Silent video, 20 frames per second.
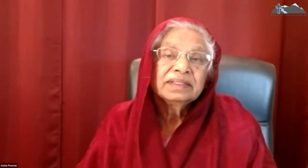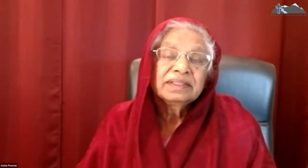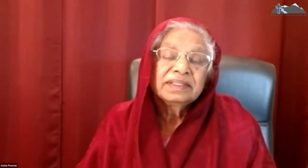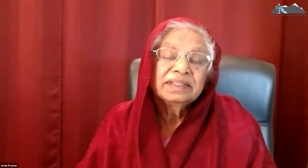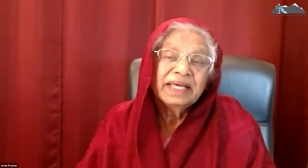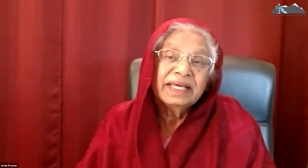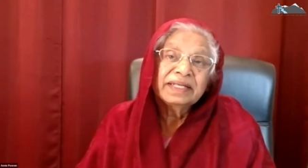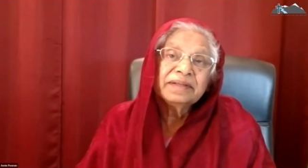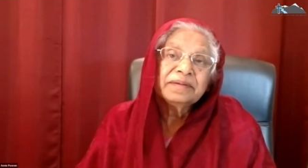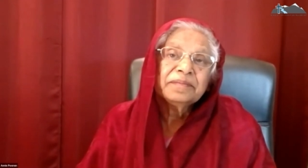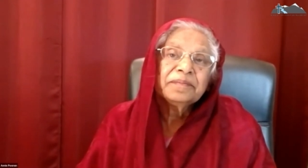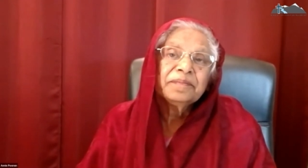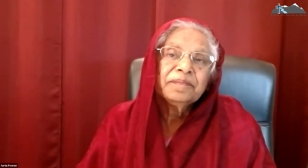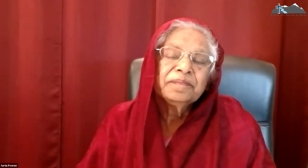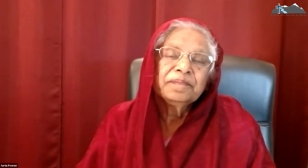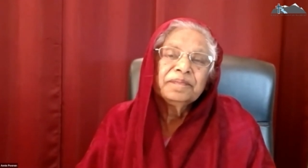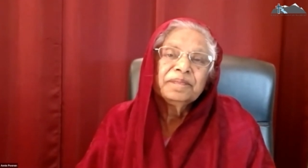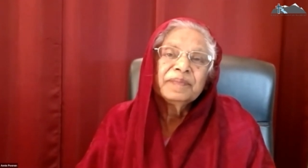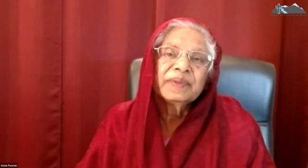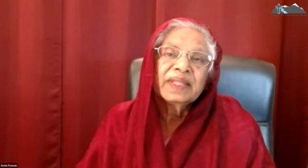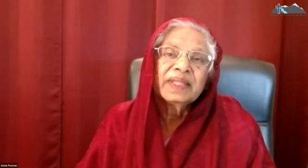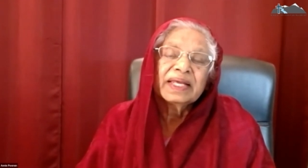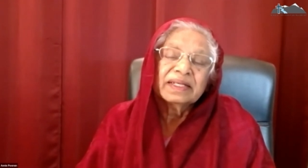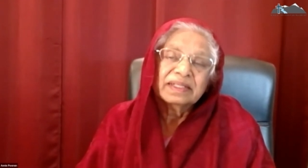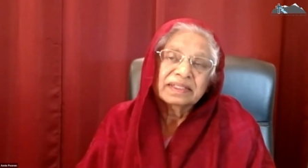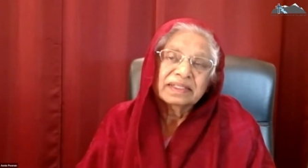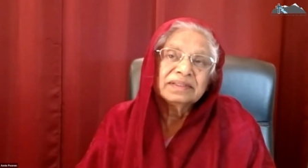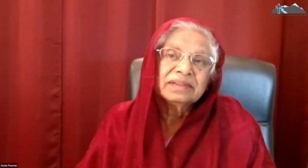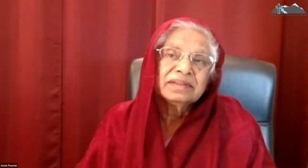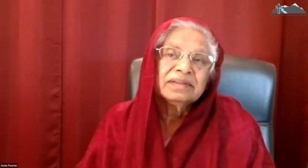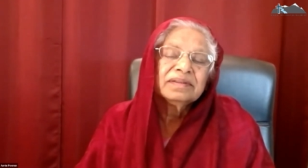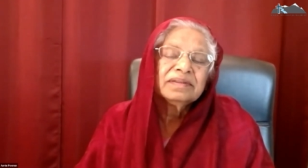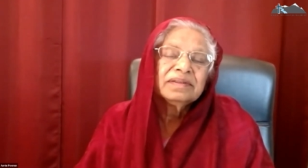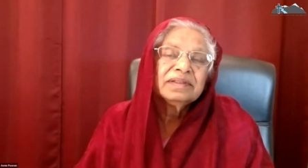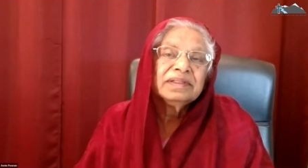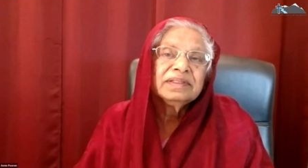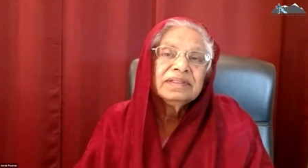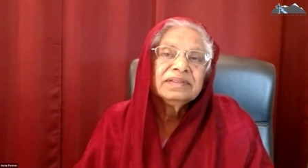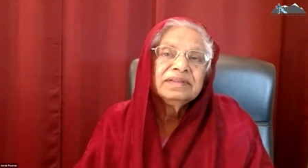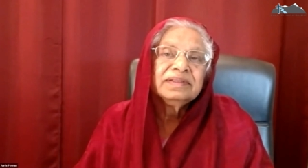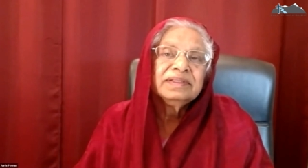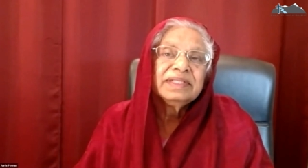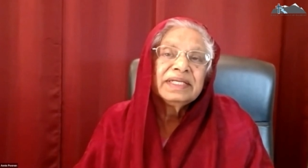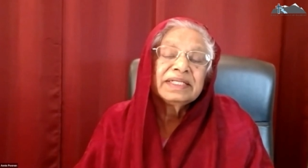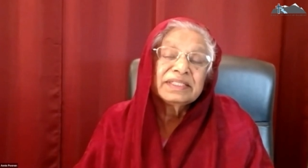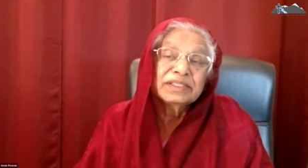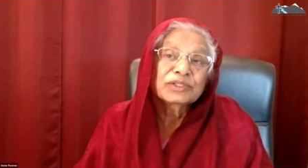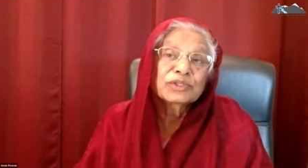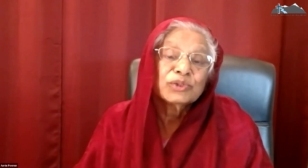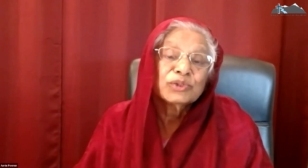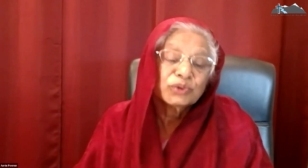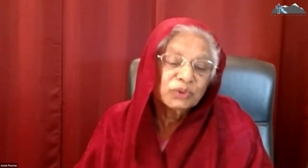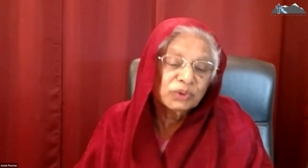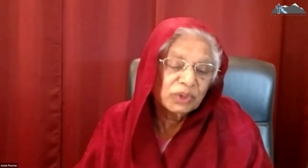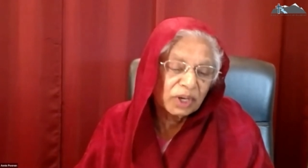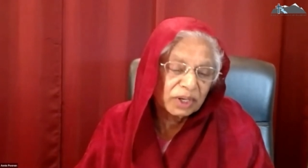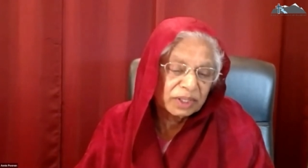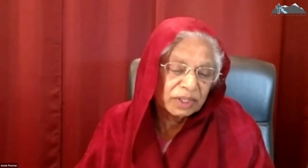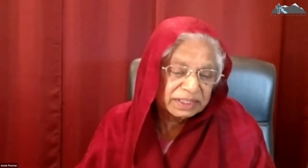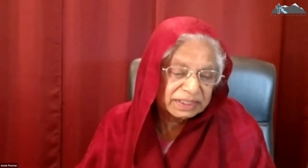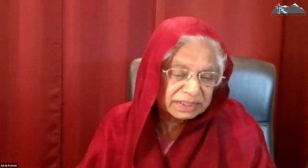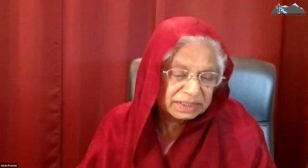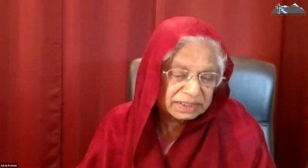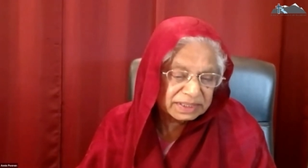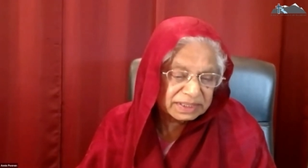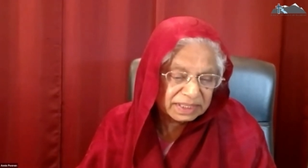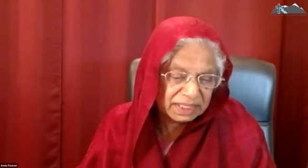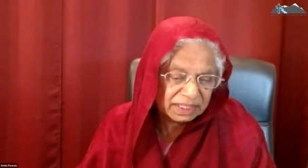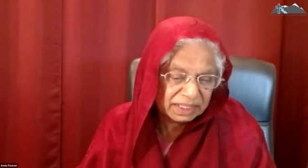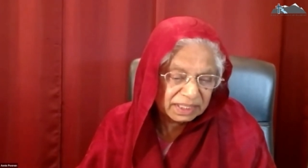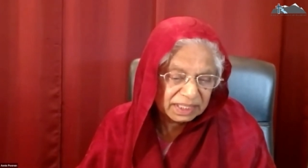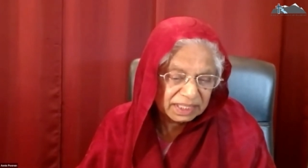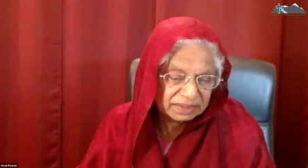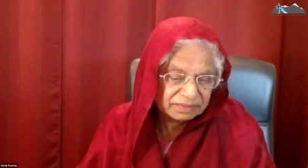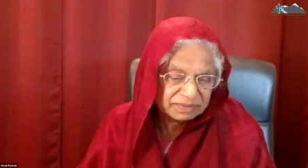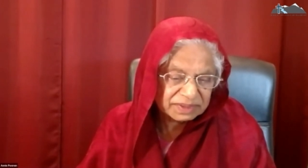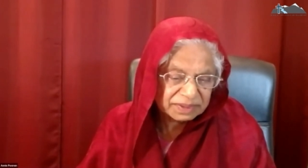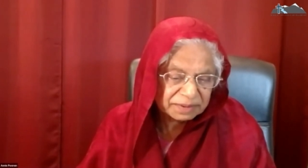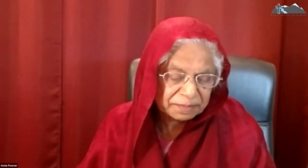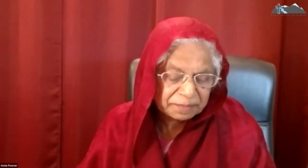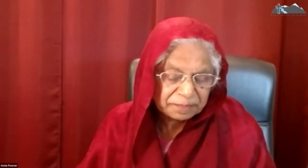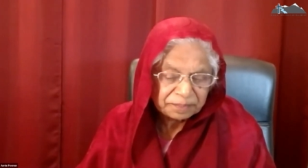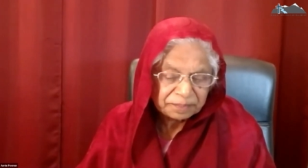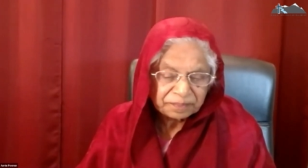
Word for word: then that there is true godliness in our lives.